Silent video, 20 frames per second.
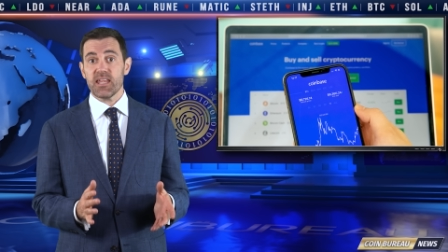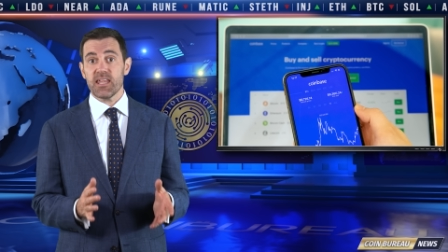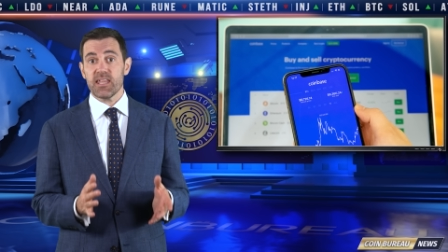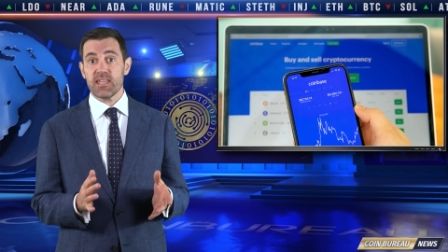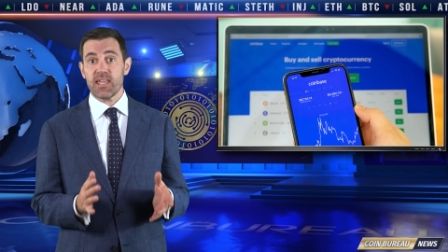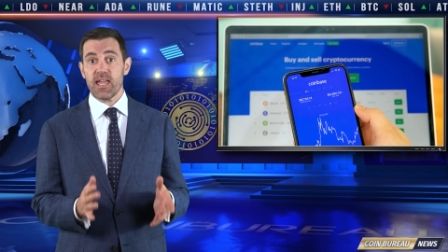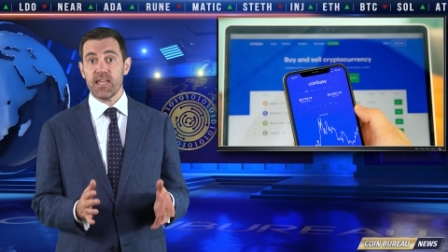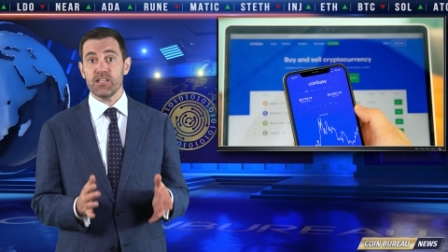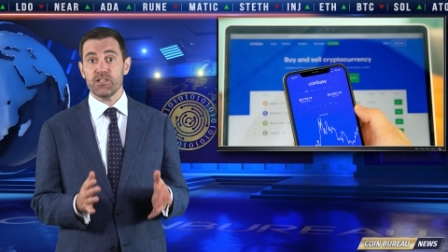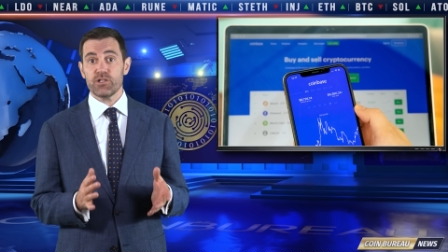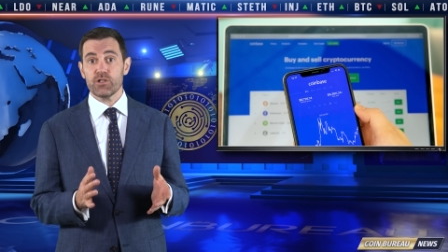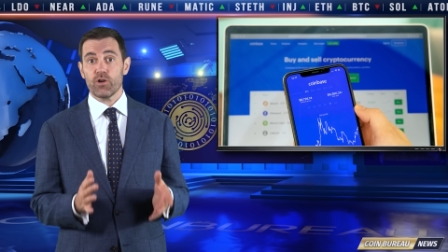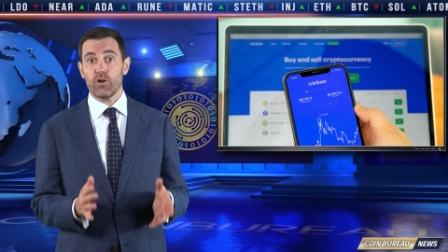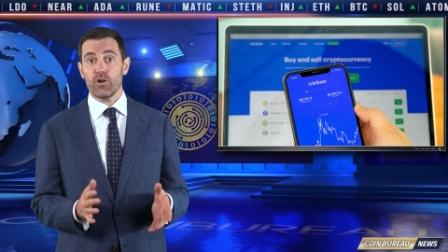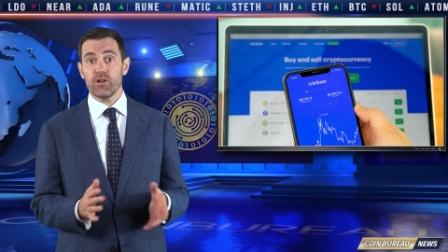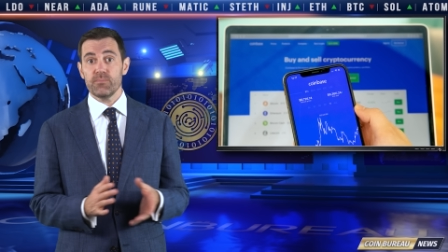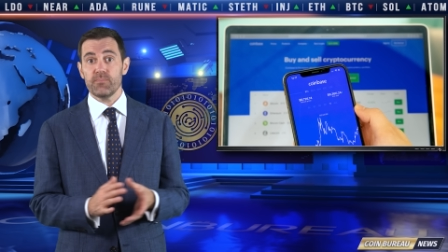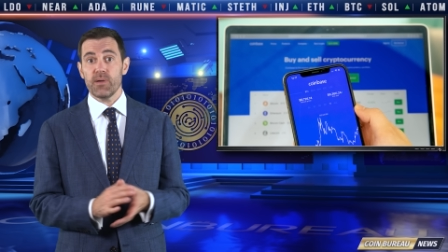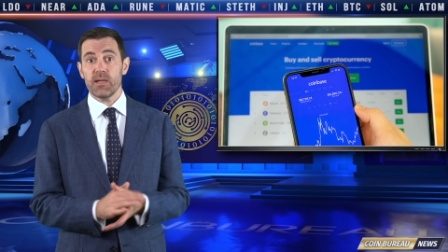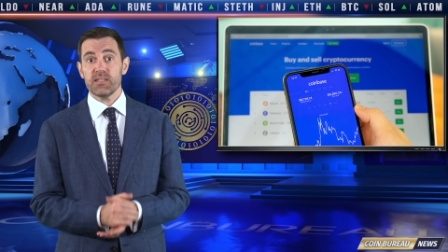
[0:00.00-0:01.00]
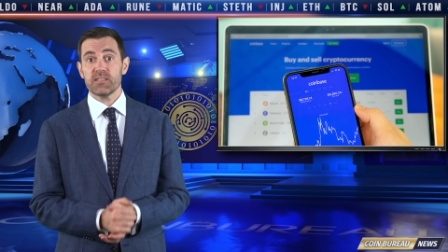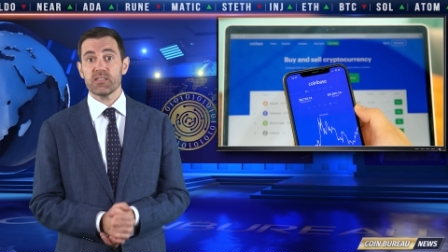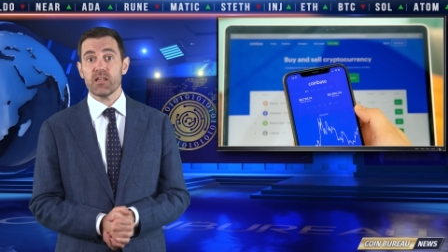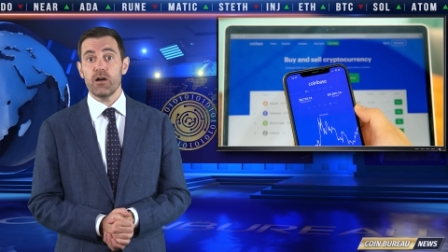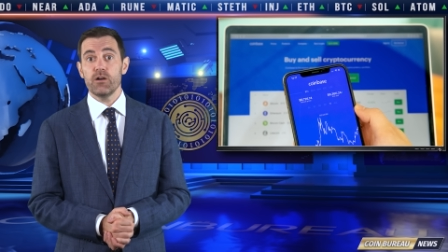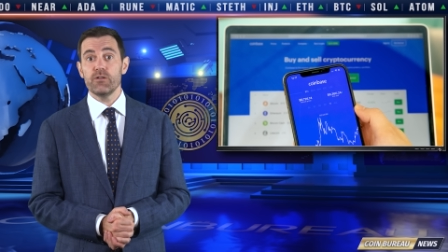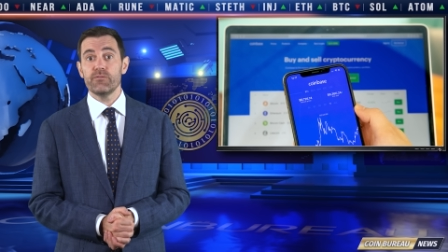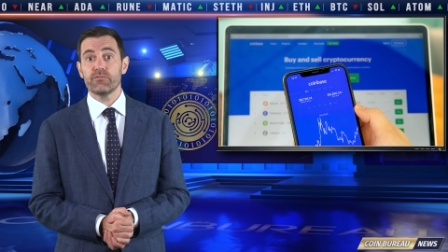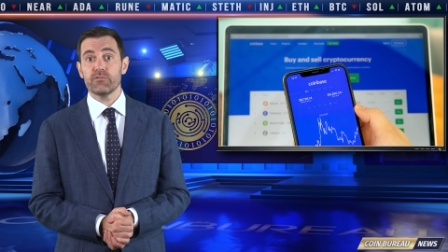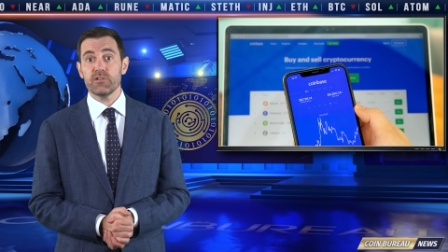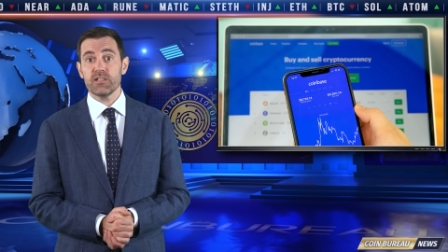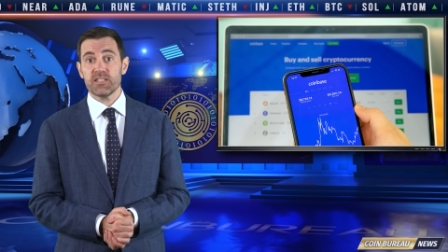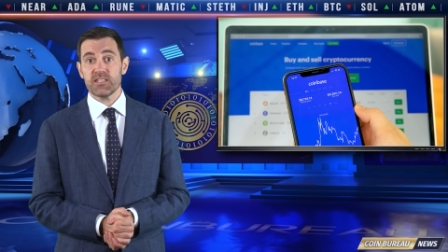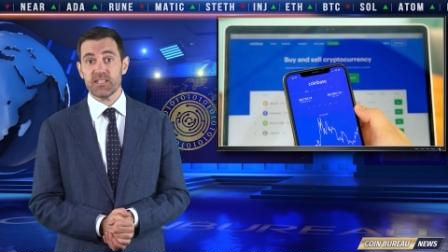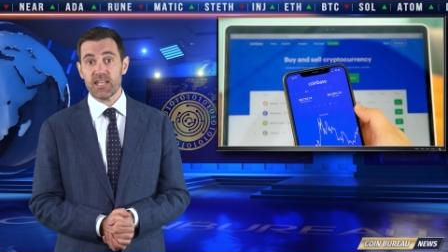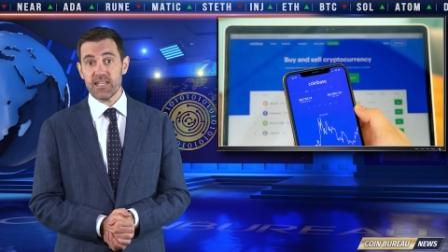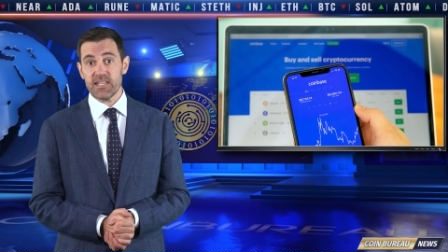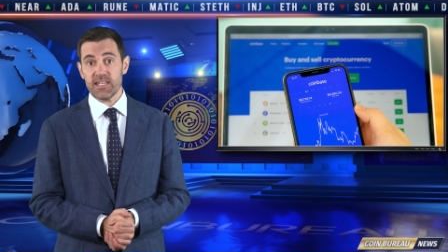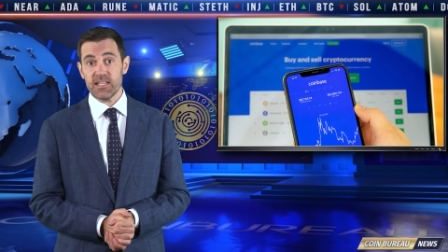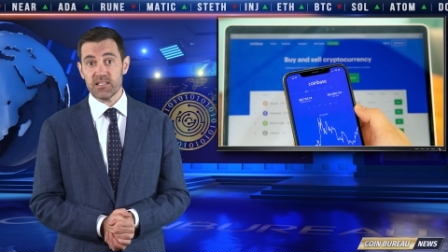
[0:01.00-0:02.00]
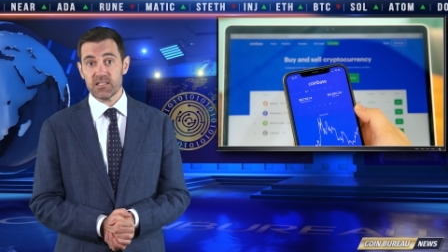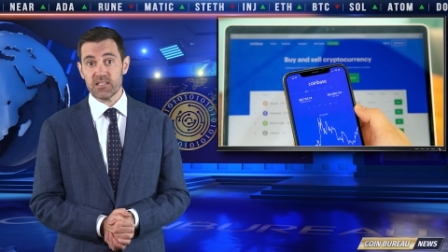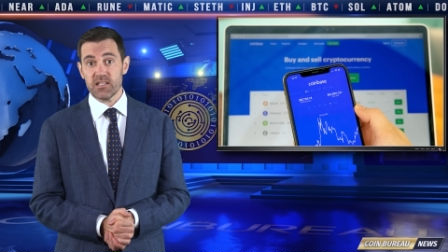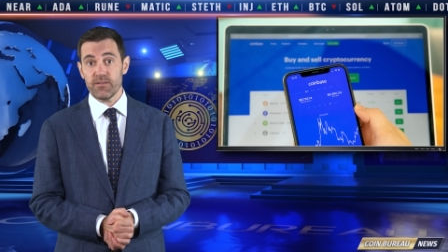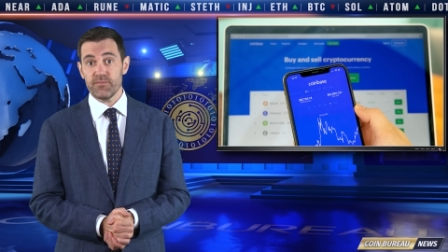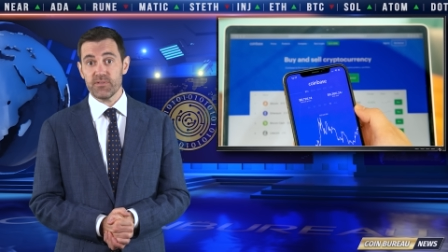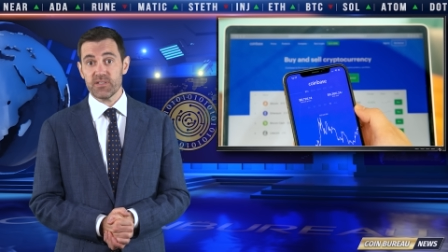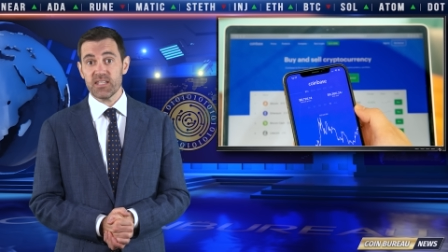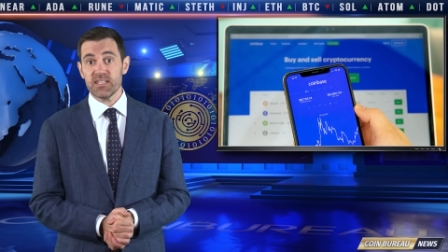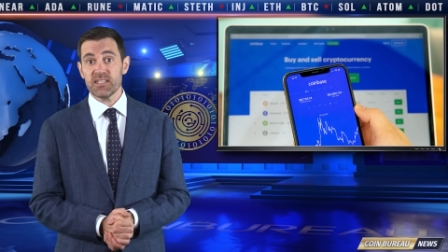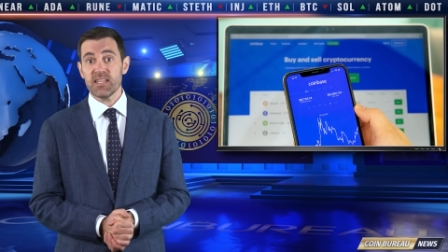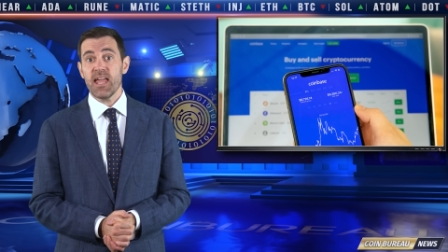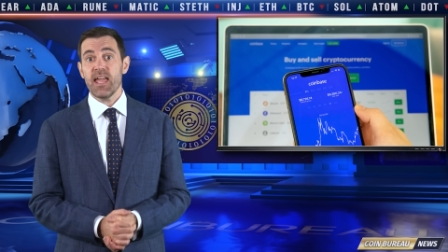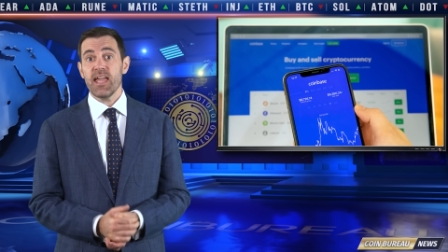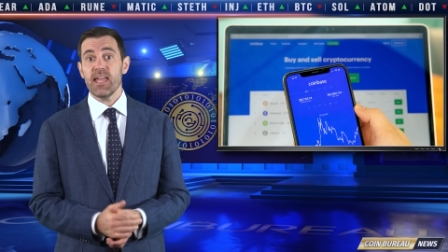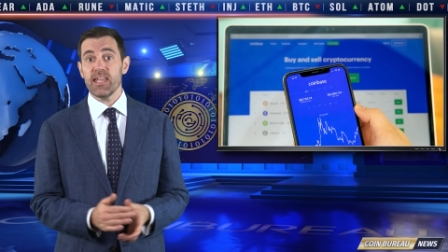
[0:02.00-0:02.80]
engage Coinbase over its staking services,